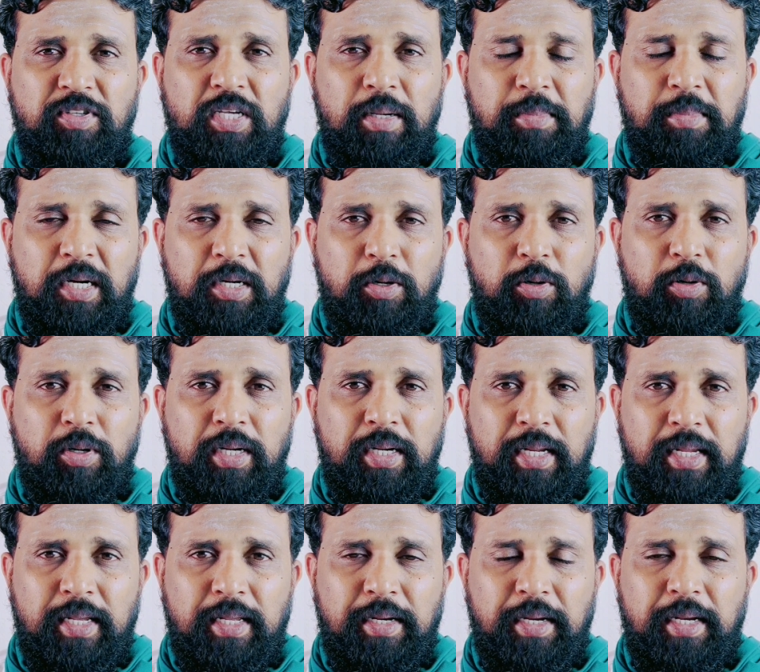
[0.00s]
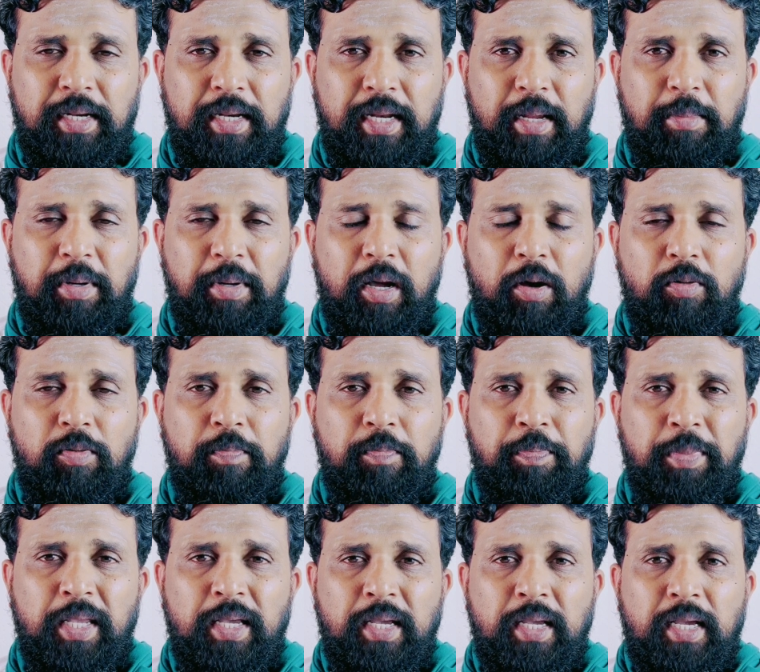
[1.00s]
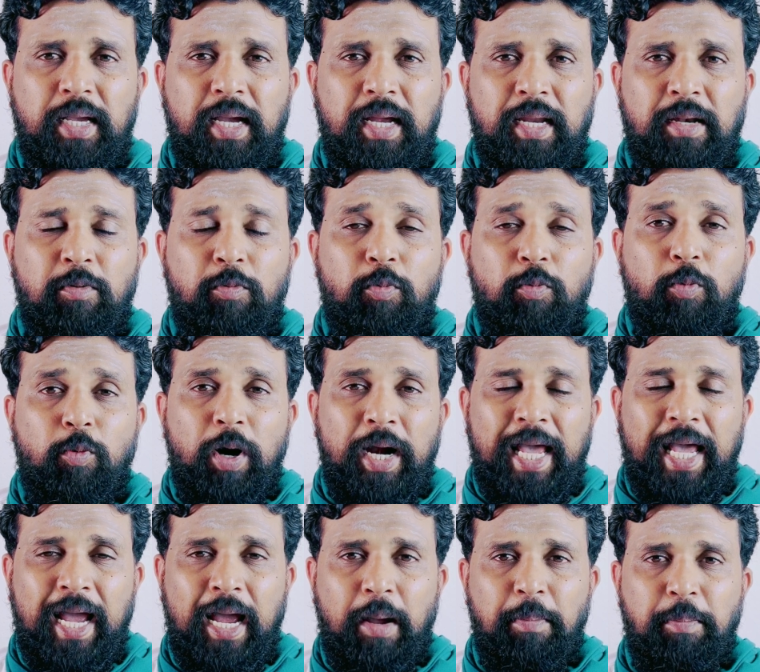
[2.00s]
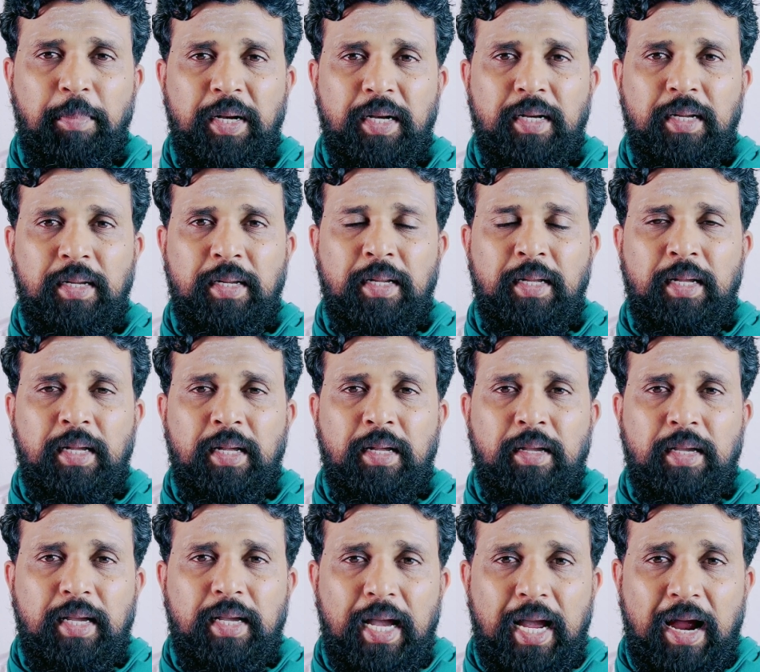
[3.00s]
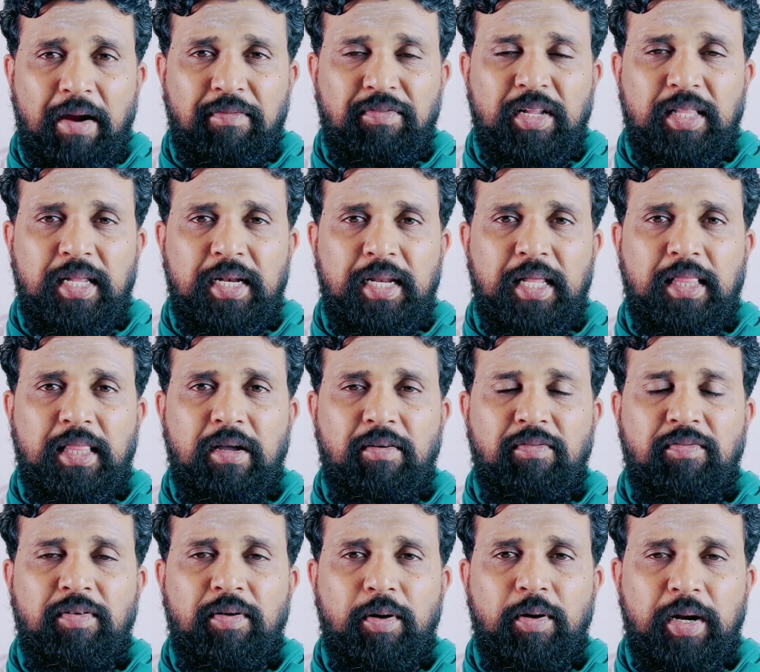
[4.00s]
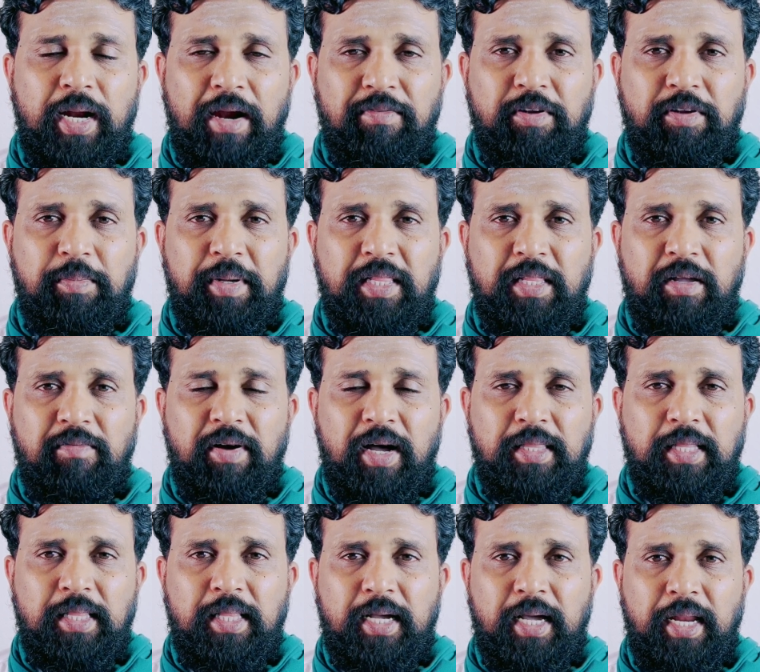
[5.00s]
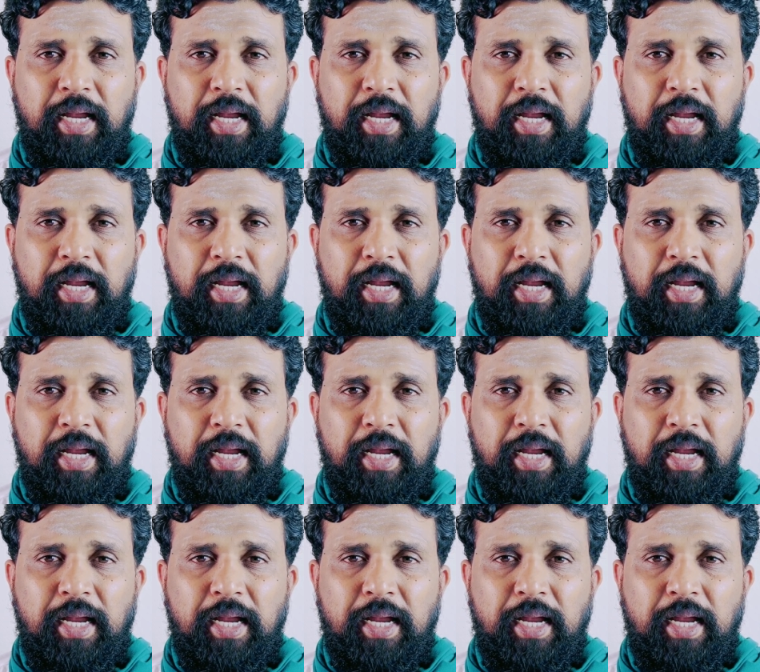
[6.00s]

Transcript: which I'm not going to name now. And what happened after the death of, or aftermath of Aditha